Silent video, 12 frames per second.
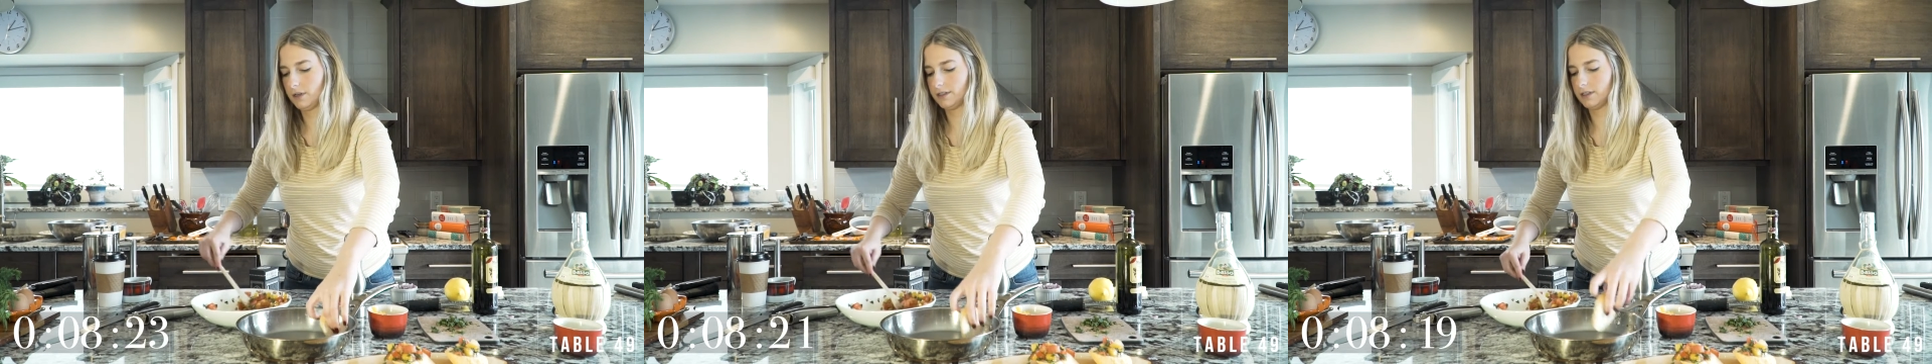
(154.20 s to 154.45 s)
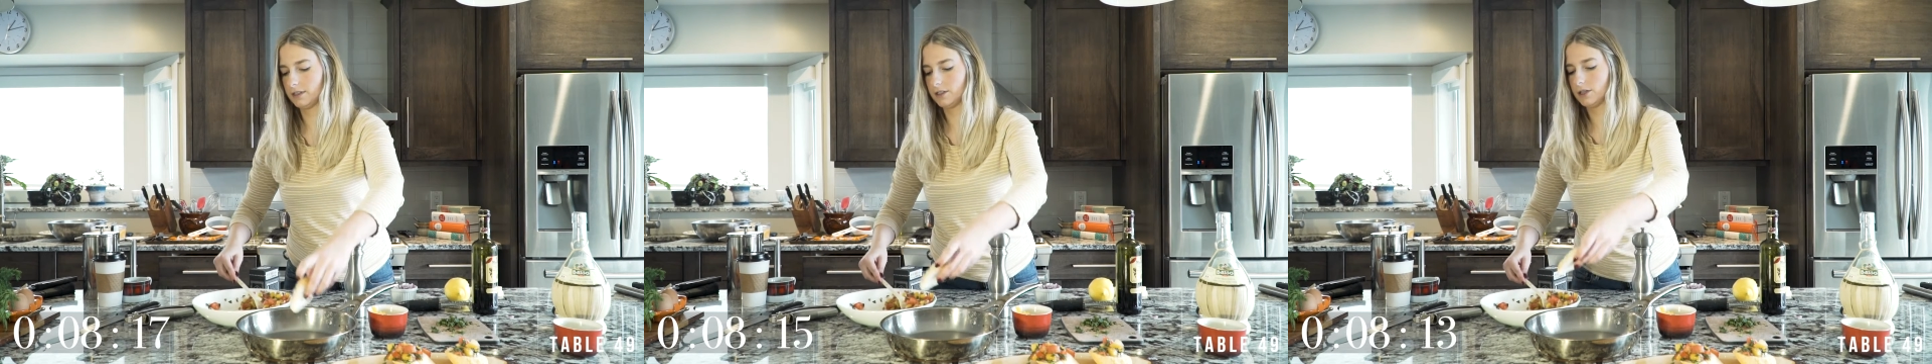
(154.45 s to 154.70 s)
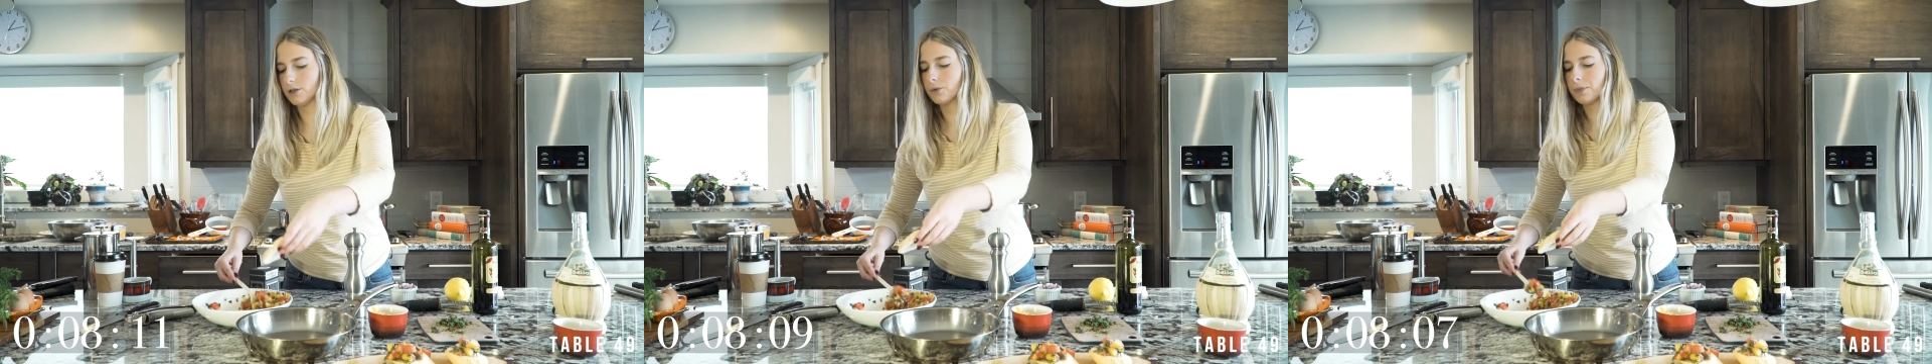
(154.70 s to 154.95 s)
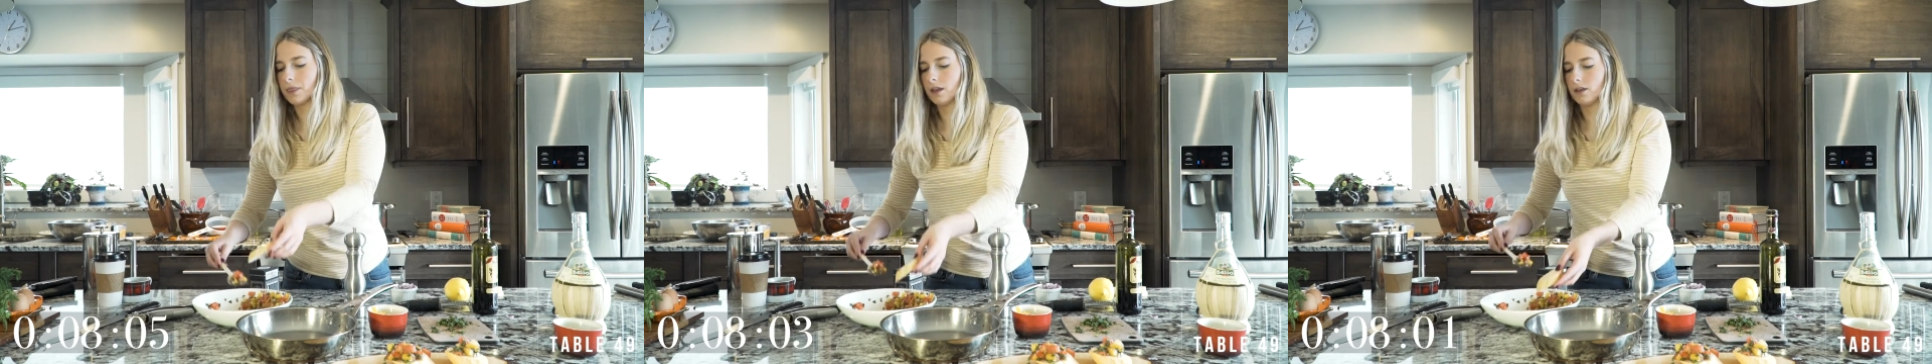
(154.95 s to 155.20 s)
easy to do.
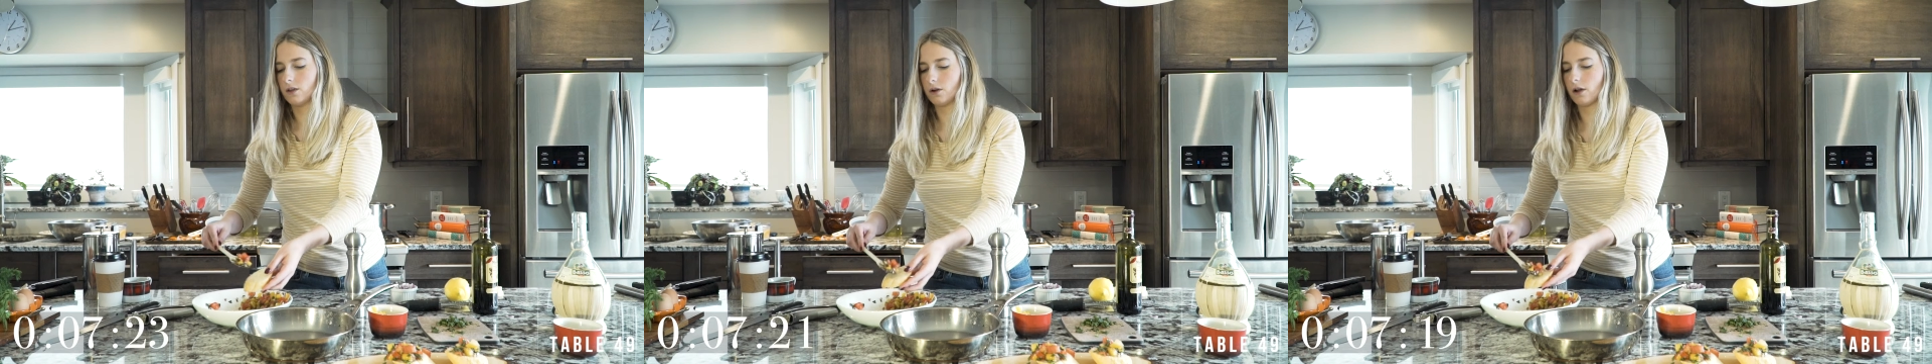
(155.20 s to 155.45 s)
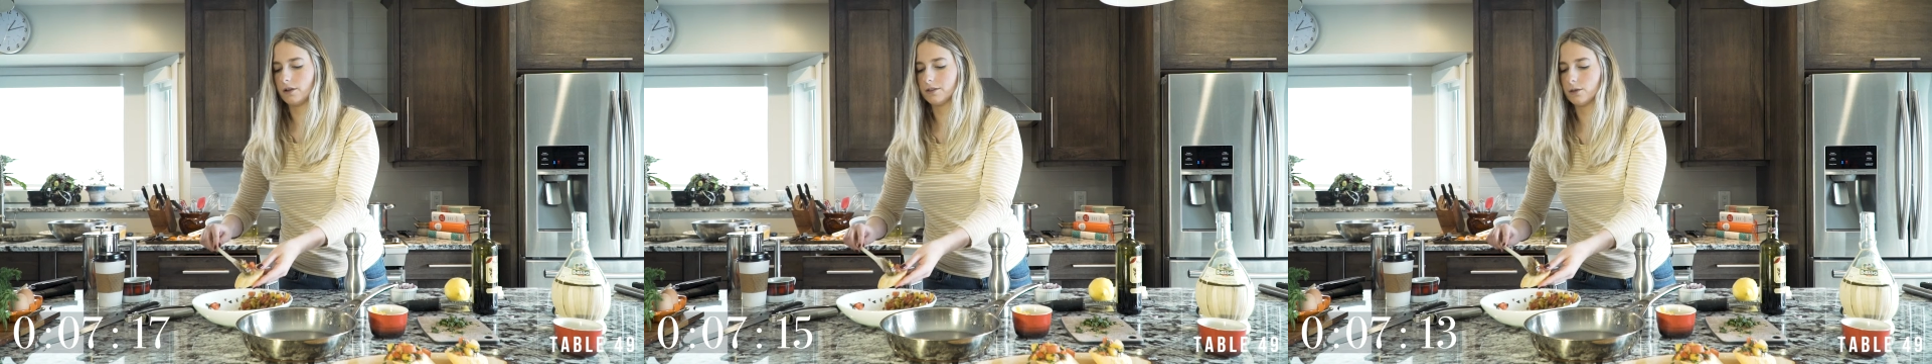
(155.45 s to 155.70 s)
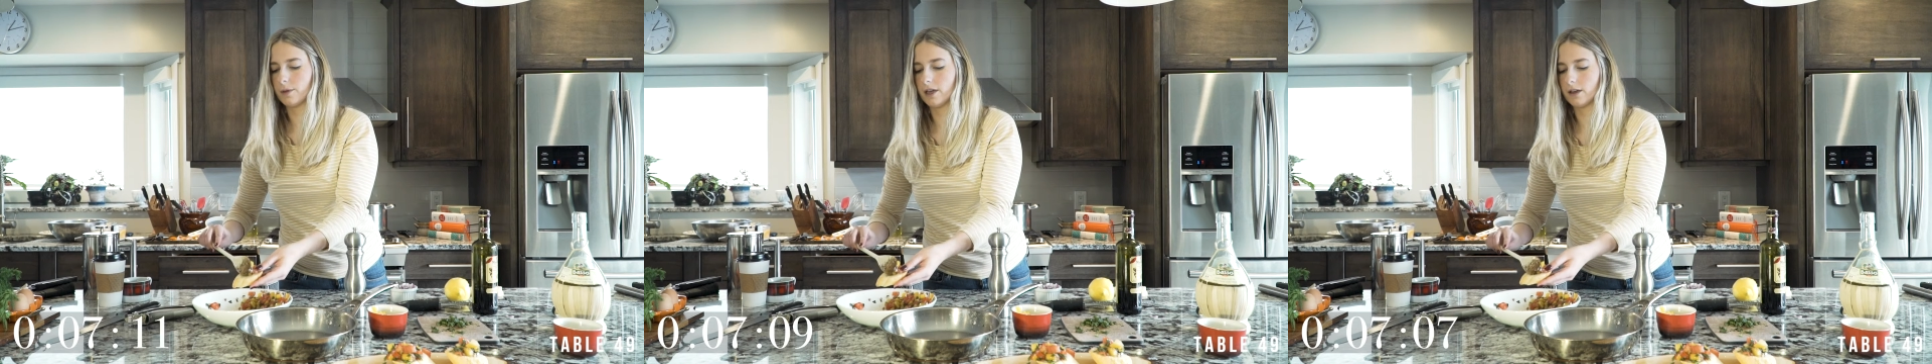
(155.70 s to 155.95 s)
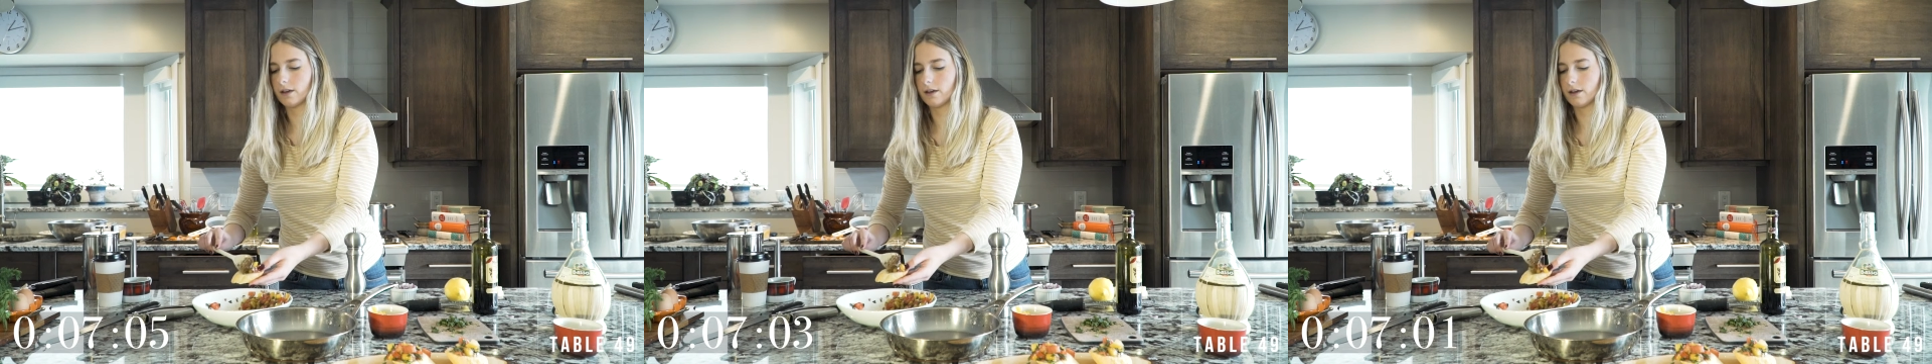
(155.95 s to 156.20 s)
You can also
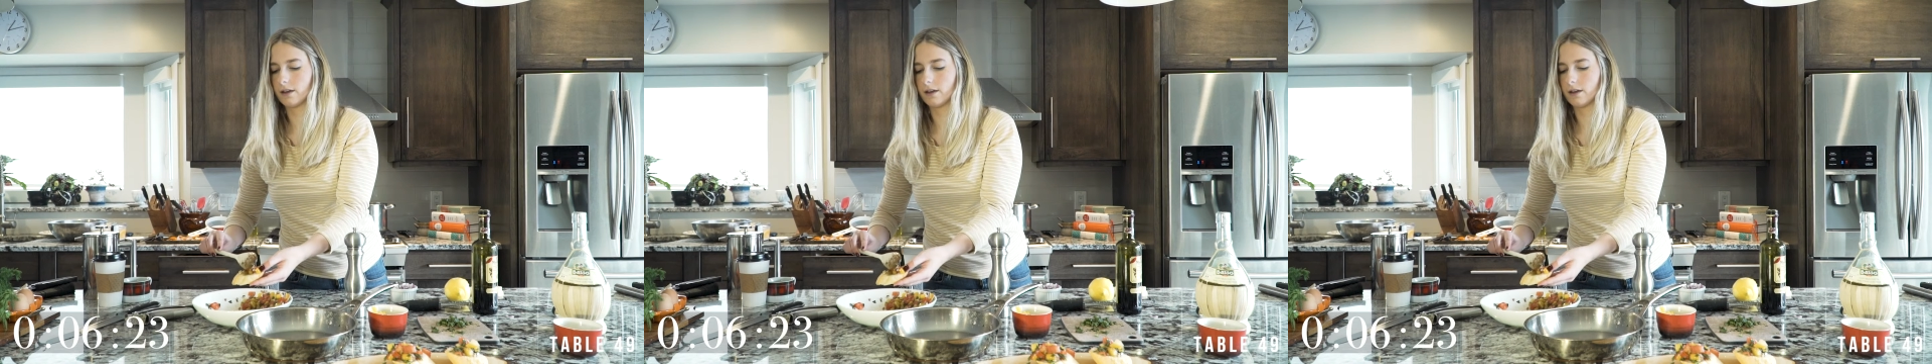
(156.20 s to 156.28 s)
make